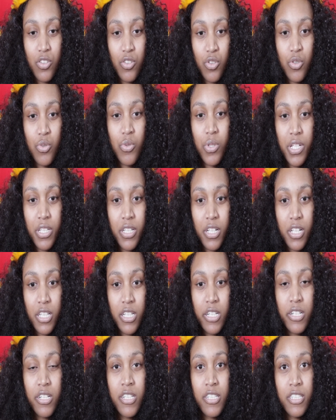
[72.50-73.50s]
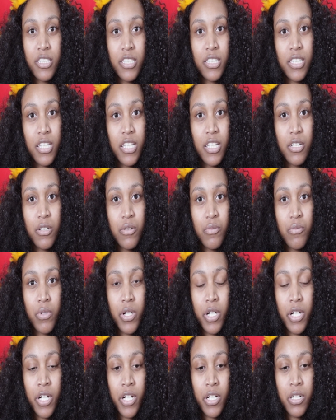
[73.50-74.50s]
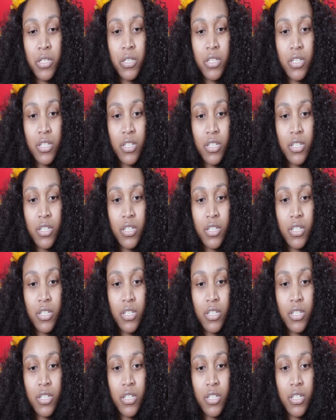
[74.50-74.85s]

you can clearly see where